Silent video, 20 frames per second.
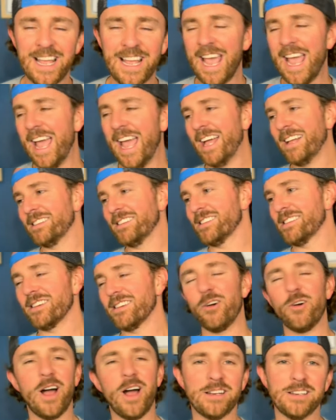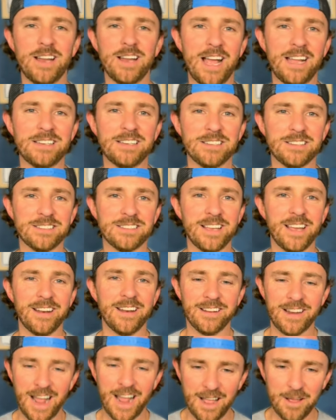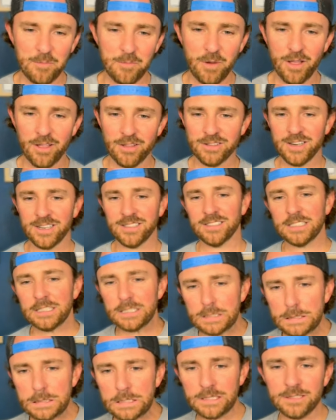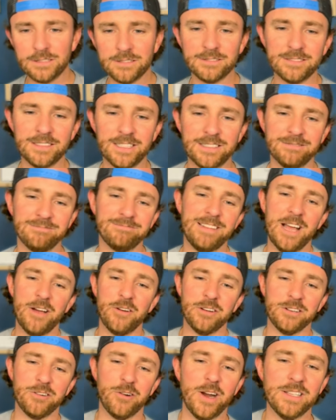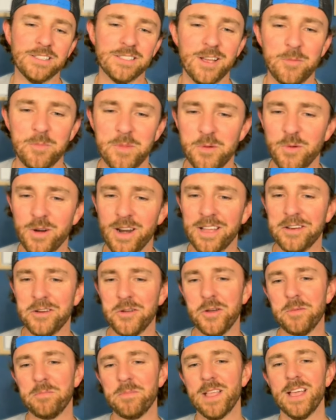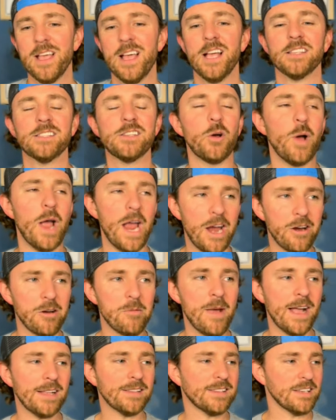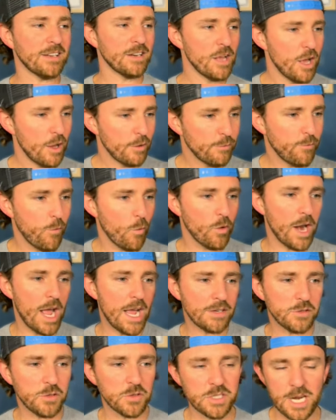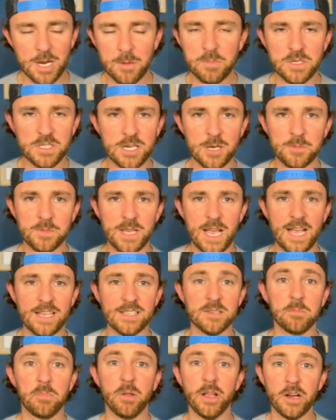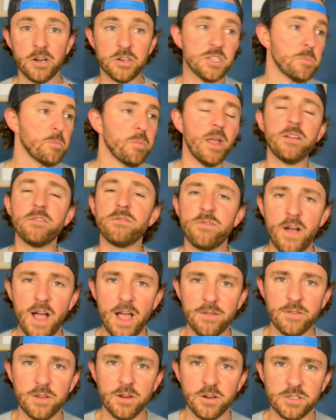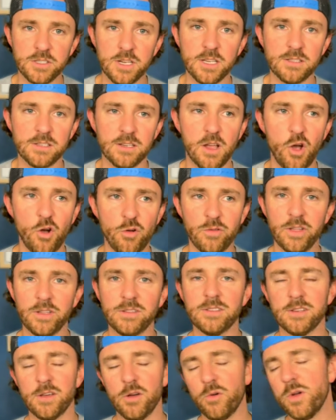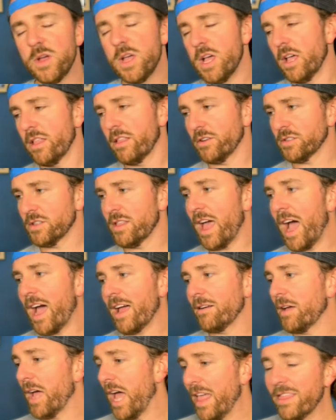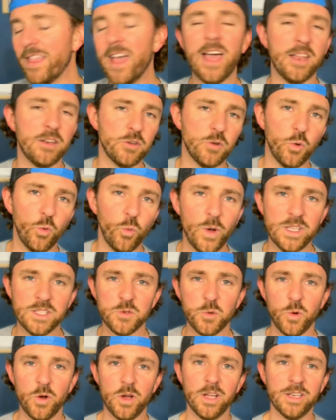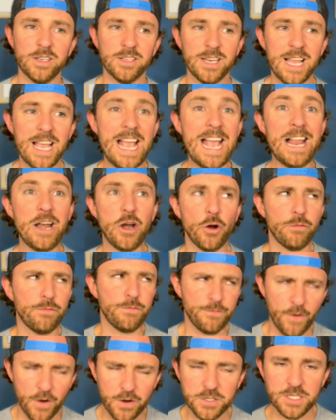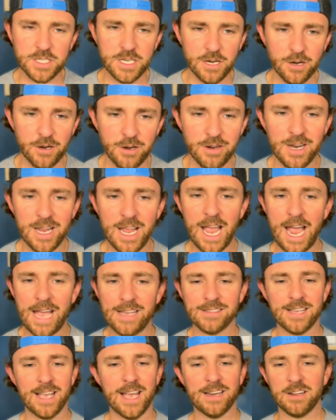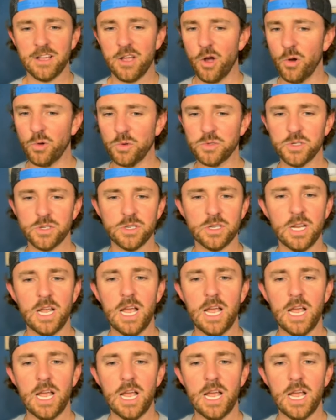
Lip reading: And so I just said it. I apologize. Ugh. Now it grates on me when I do it. So Erin Matson, 4 national championships as a player. She played 5 years because of COVID. So there's that. And then wins one in her first year as head coach.